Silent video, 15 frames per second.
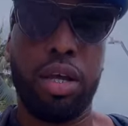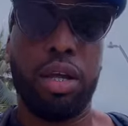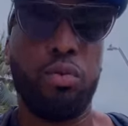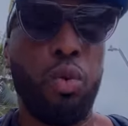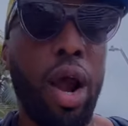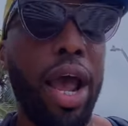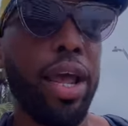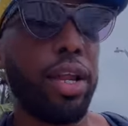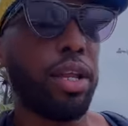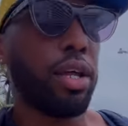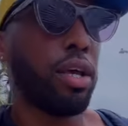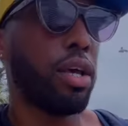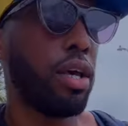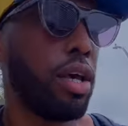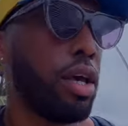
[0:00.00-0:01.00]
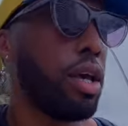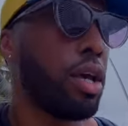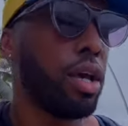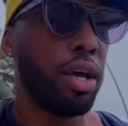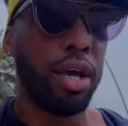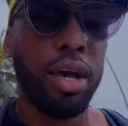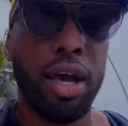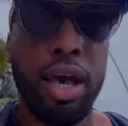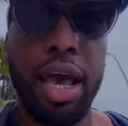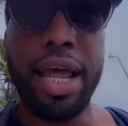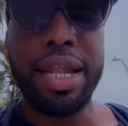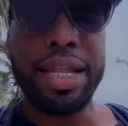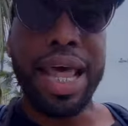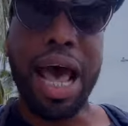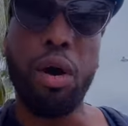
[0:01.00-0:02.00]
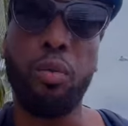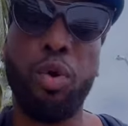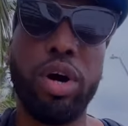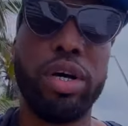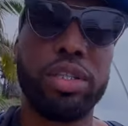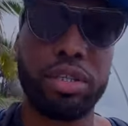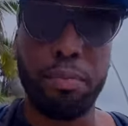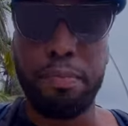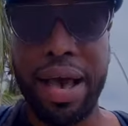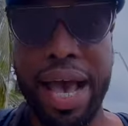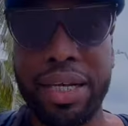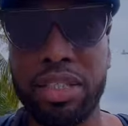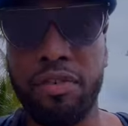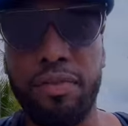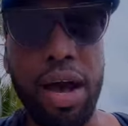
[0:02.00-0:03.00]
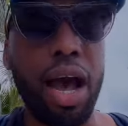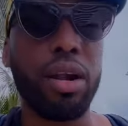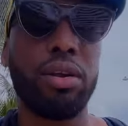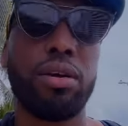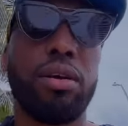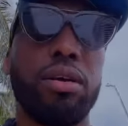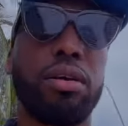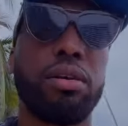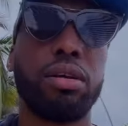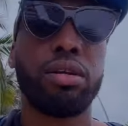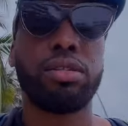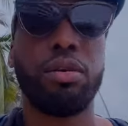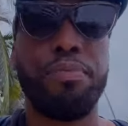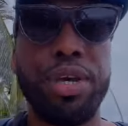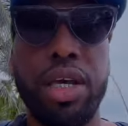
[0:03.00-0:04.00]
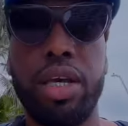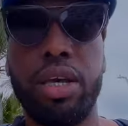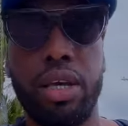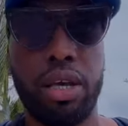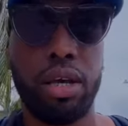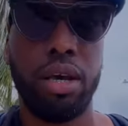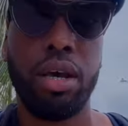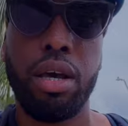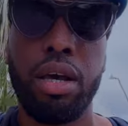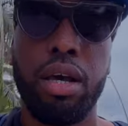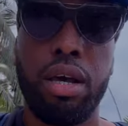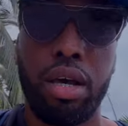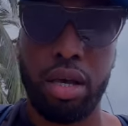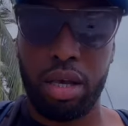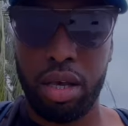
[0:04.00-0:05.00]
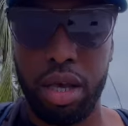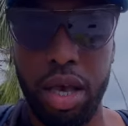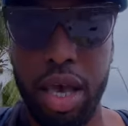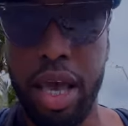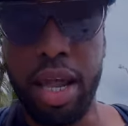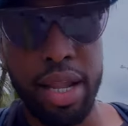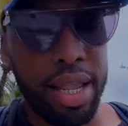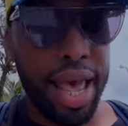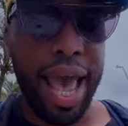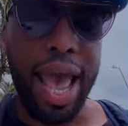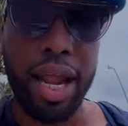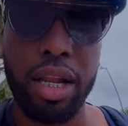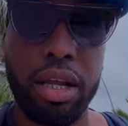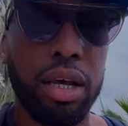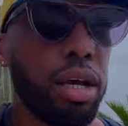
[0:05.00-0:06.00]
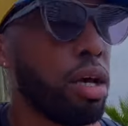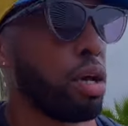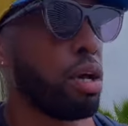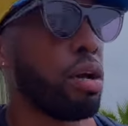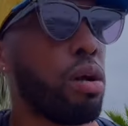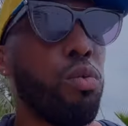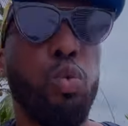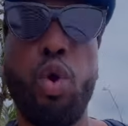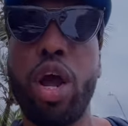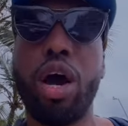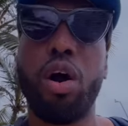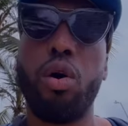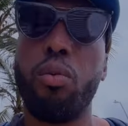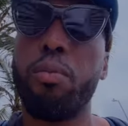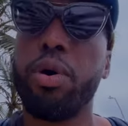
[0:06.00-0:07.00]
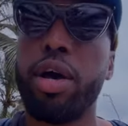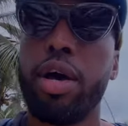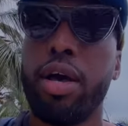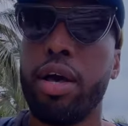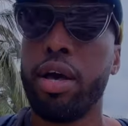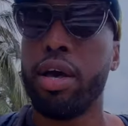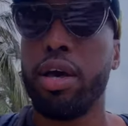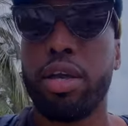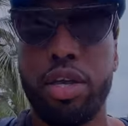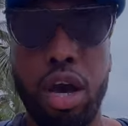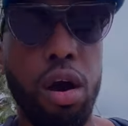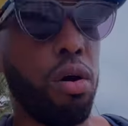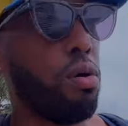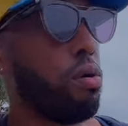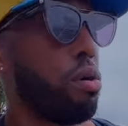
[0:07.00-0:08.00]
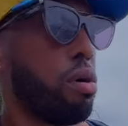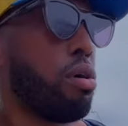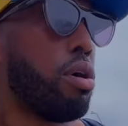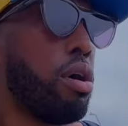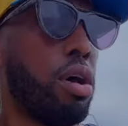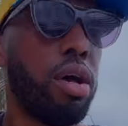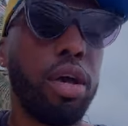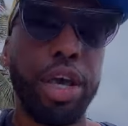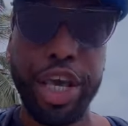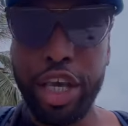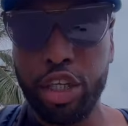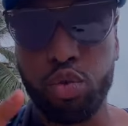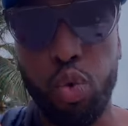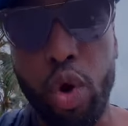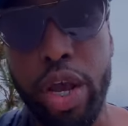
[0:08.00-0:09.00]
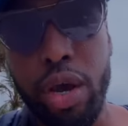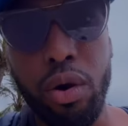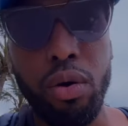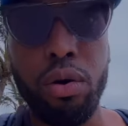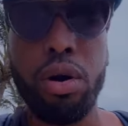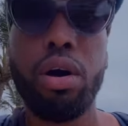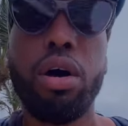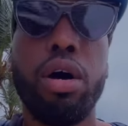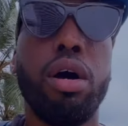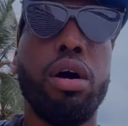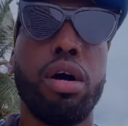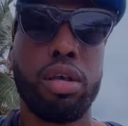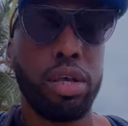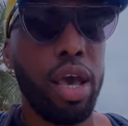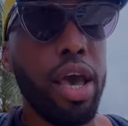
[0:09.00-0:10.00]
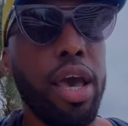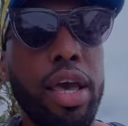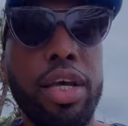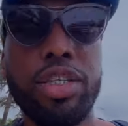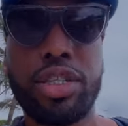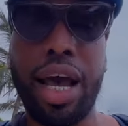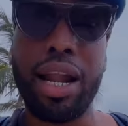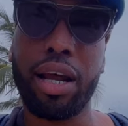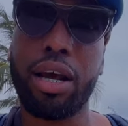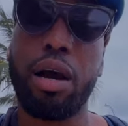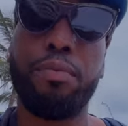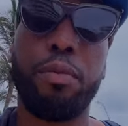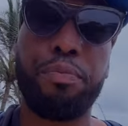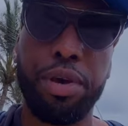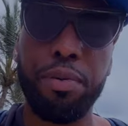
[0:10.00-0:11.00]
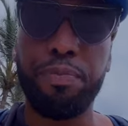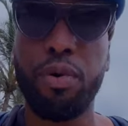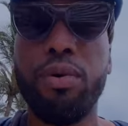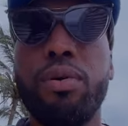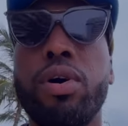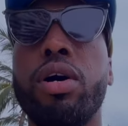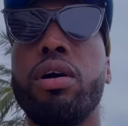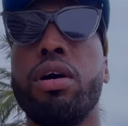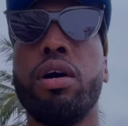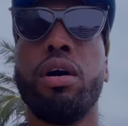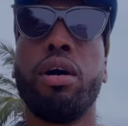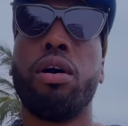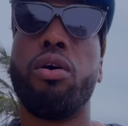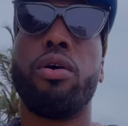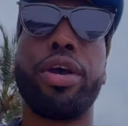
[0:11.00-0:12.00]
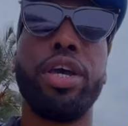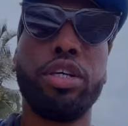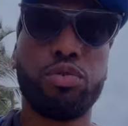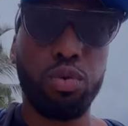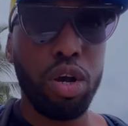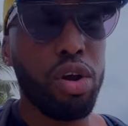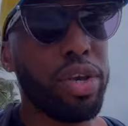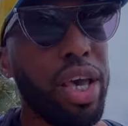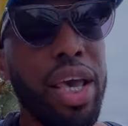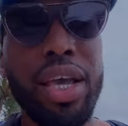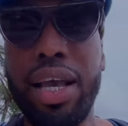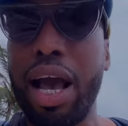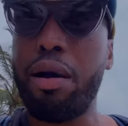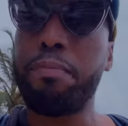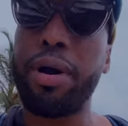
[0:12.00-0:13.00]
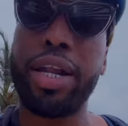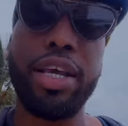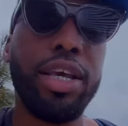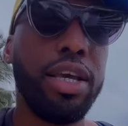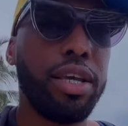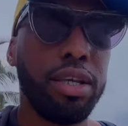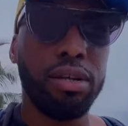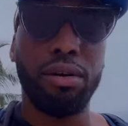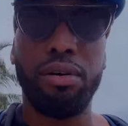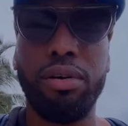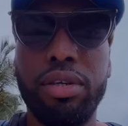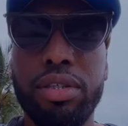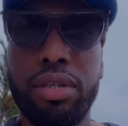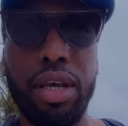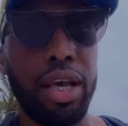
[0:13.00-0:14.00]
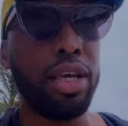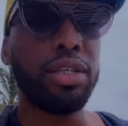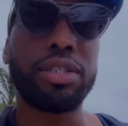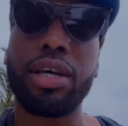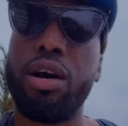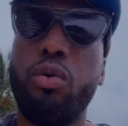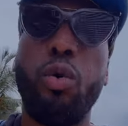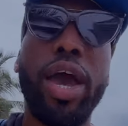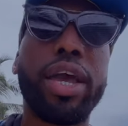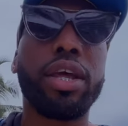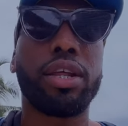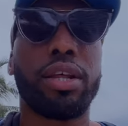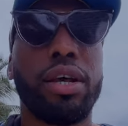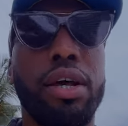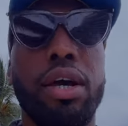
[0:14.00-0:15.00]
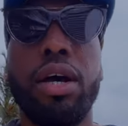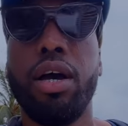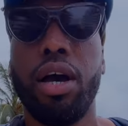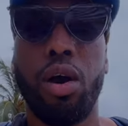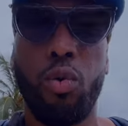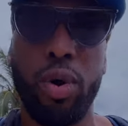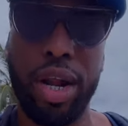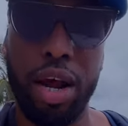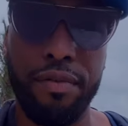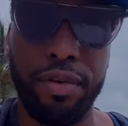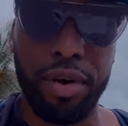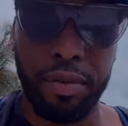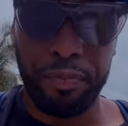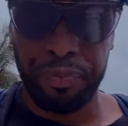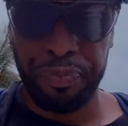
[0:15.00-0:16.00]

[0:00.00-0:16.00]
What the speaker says: right? And that was a badge of honor to be in that realm. Yo, he's real. Yeah, he shot a couple people. Or he's real. Yeah, he got money. He, you know, he sell weight or whatever.